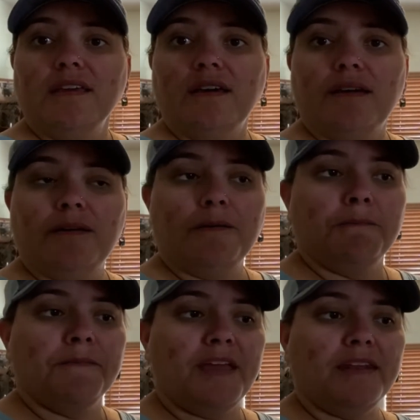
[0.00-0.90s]

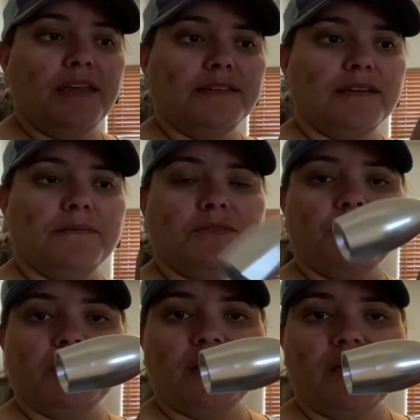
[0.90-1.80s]
at nighttime, so
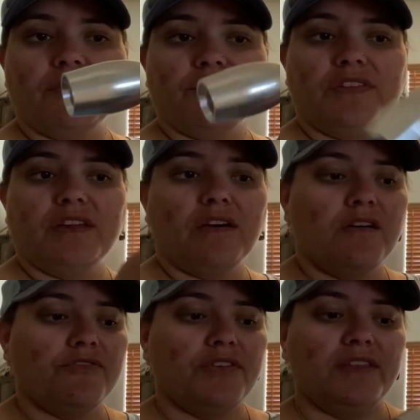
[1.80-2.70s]
we can have everything
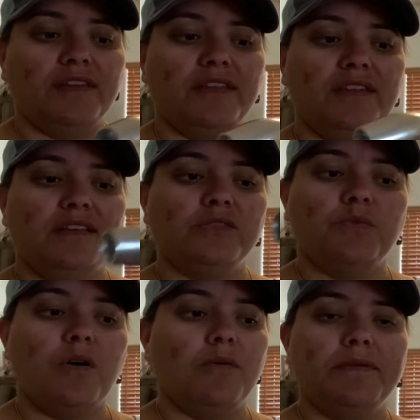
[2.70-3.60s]
off, and then this will
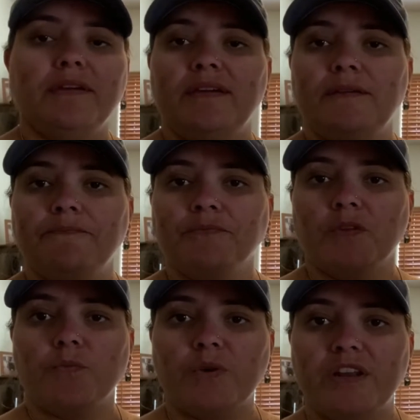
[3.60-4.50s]
all be
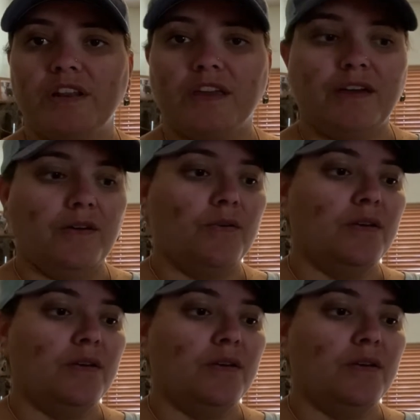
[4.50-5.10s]
ready to go.